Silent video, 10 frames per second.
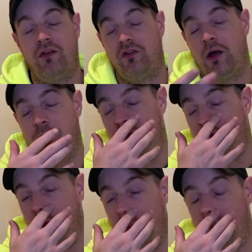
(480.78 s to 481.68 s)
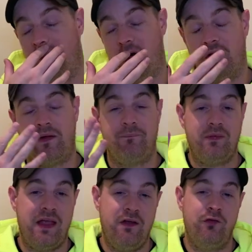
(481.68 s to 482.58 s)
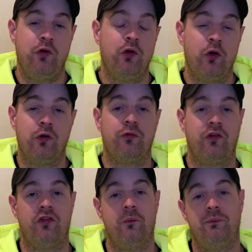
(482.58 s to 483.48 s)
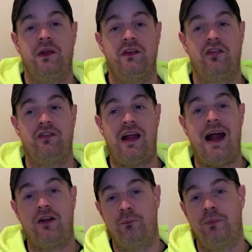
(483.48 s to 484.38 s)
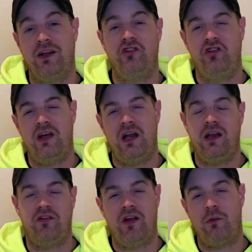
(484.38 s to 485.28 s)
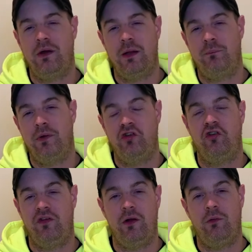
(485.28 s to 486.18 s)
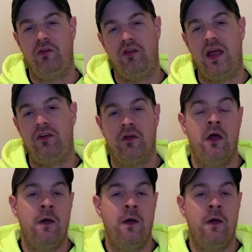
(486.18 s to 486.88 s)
this guy before, but if you're looking for something to start binging on, it's not really a binge series yet,